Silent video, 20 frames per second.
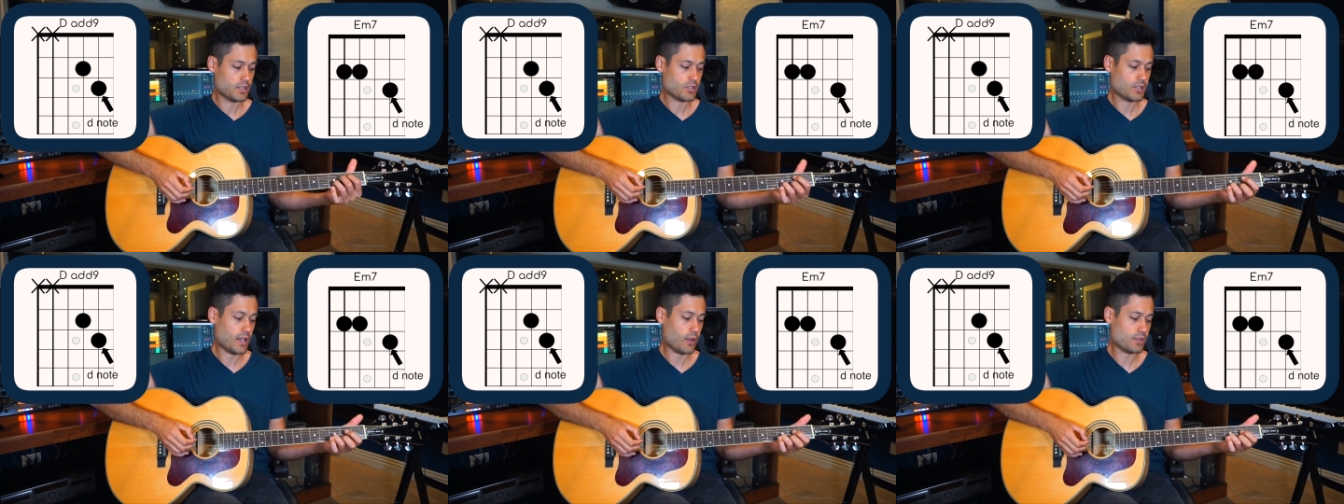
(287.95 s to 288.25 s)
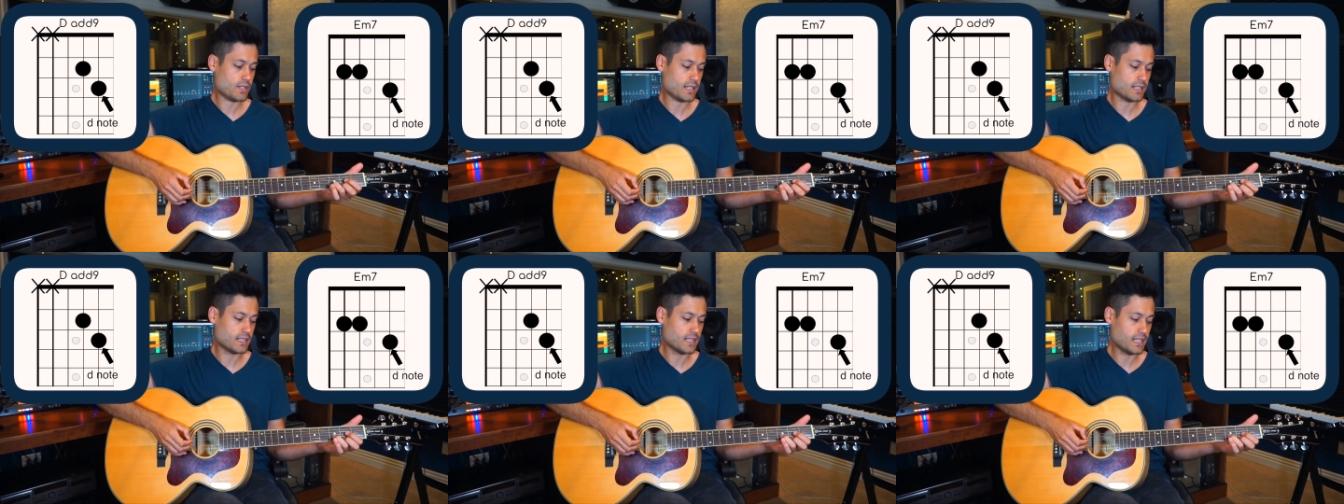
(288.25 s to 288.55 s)
That
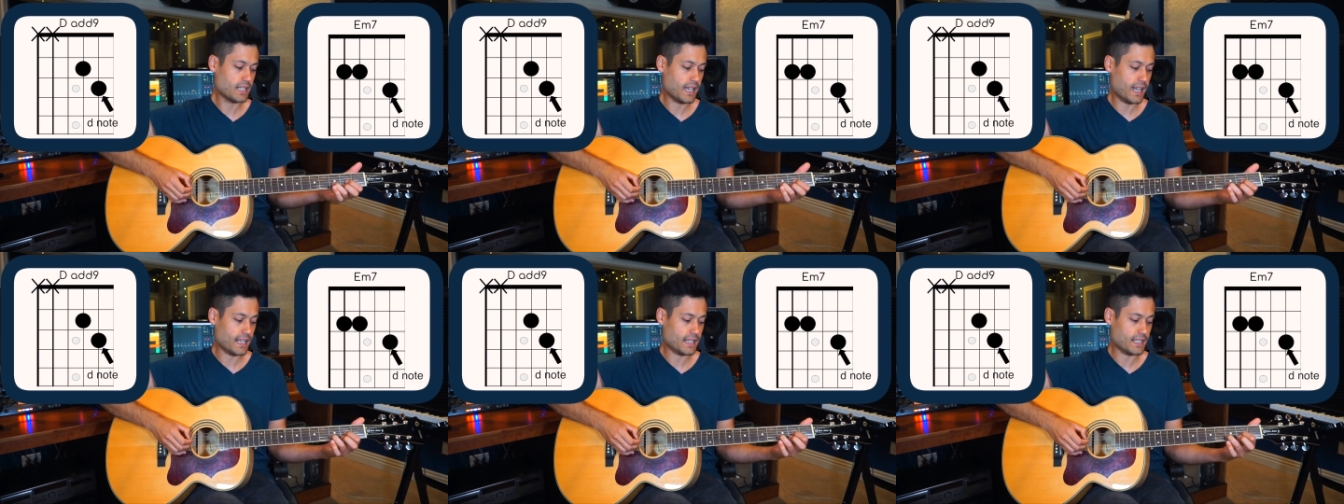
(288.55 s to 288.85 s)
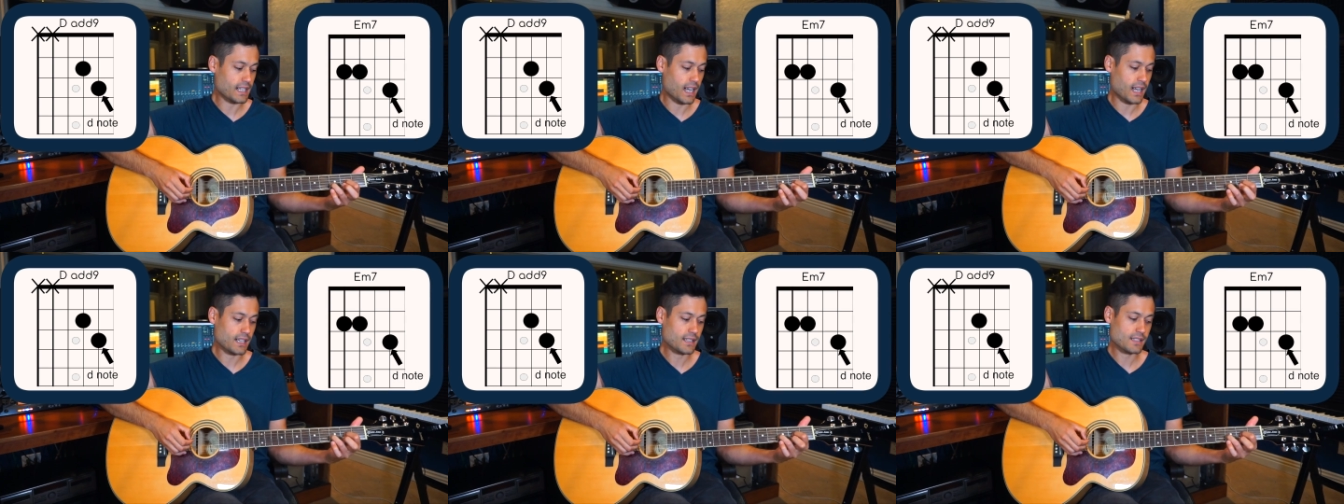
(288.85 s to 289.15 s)
was a D add
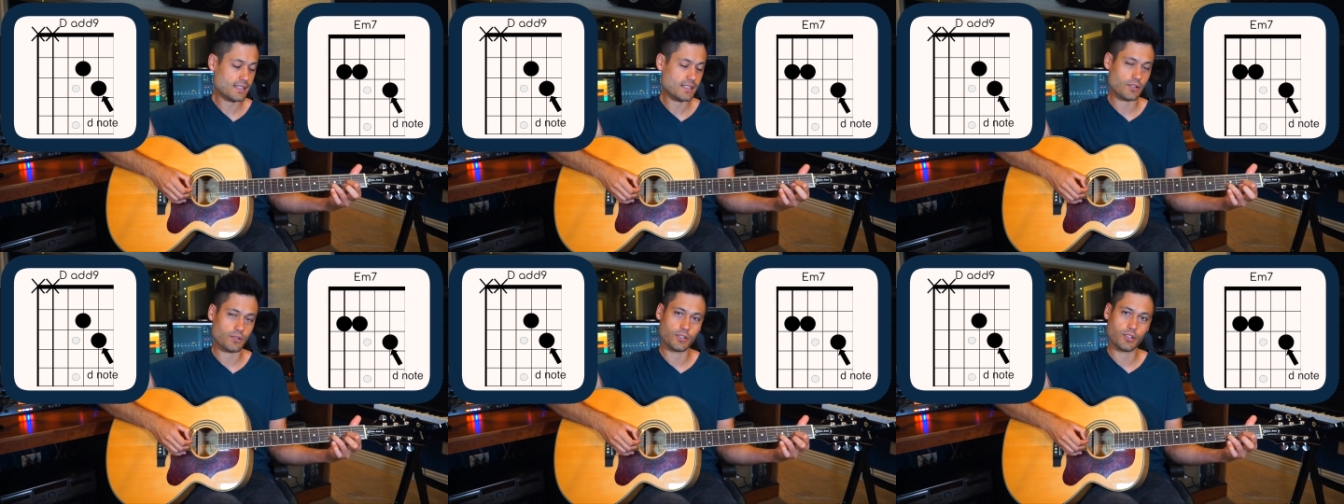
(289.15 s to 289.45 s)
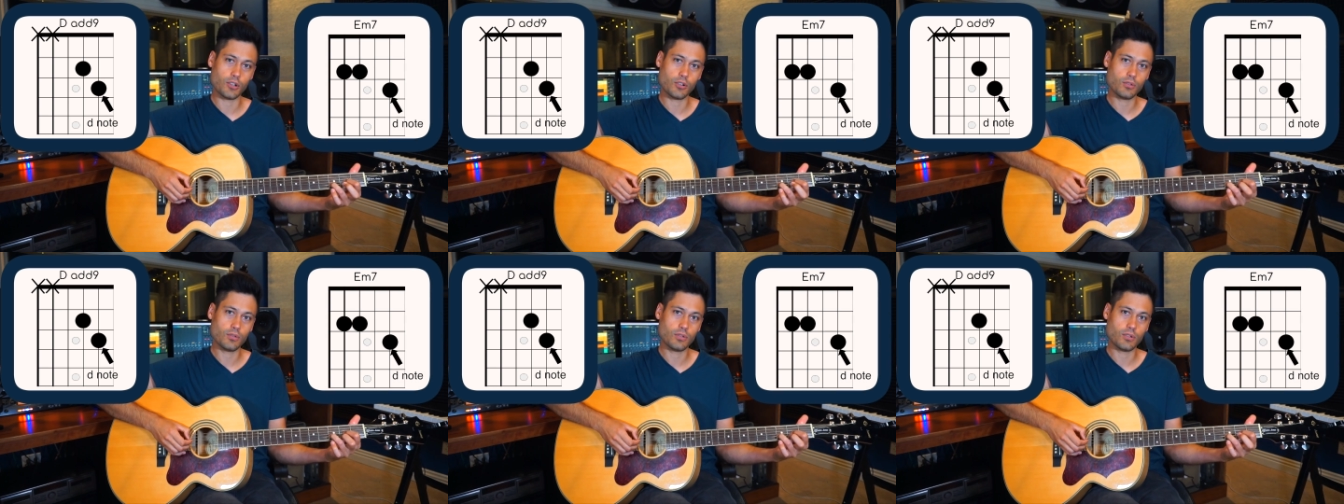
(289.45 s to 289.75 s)
9, so
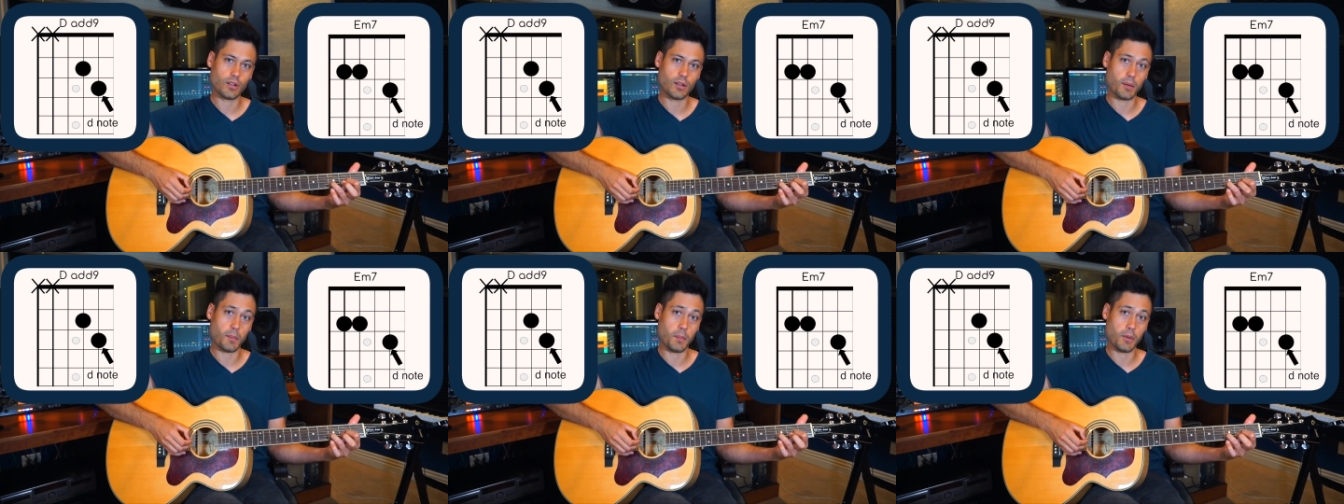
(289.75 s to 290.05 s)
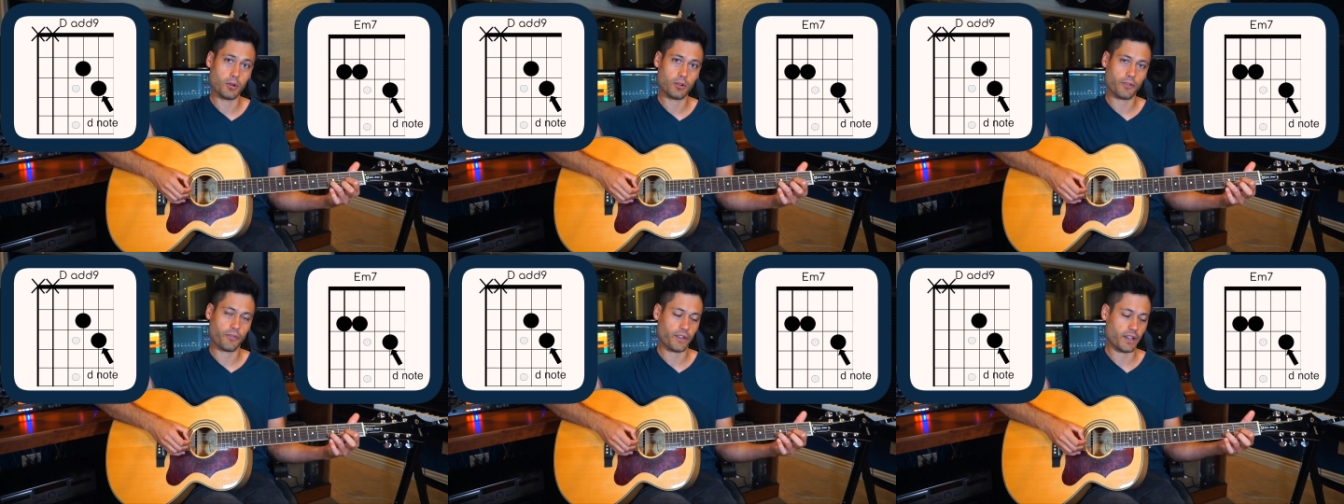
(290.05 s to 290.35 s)
no
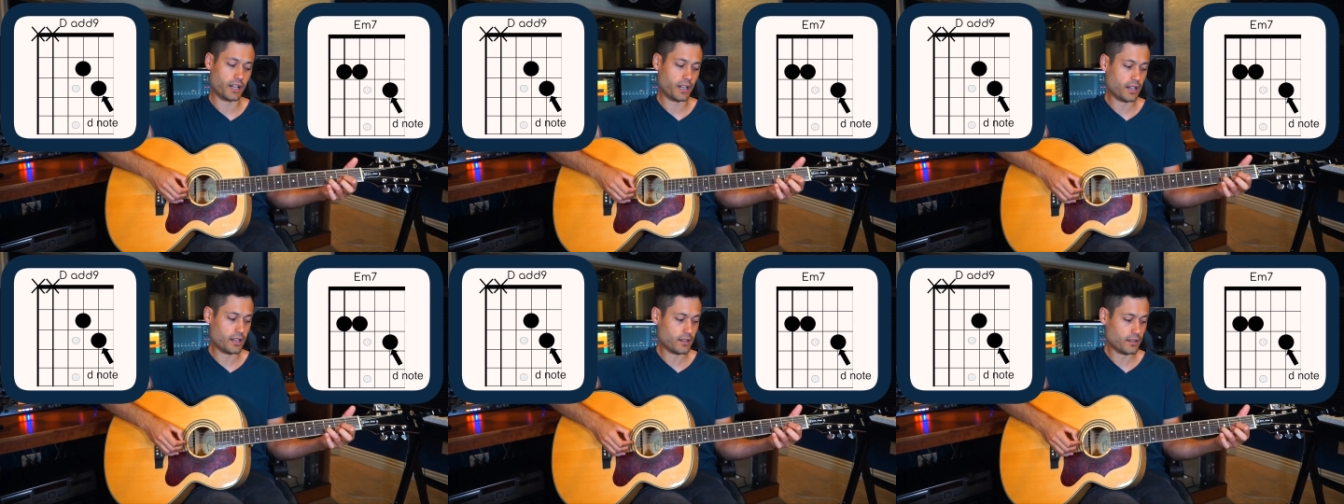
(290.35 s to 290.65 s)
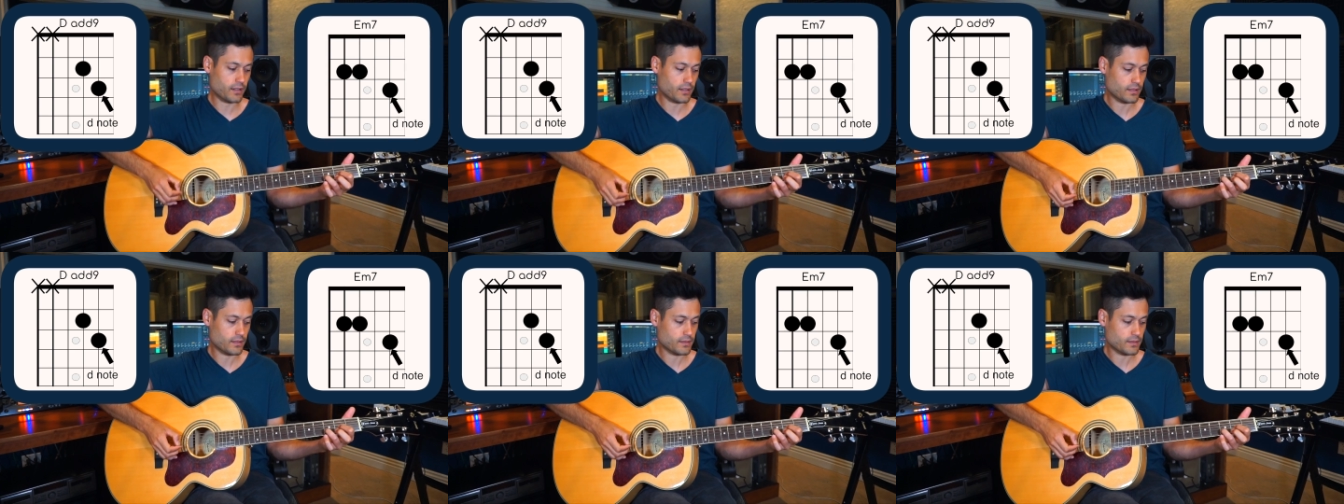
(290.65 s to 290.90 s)
middle finger.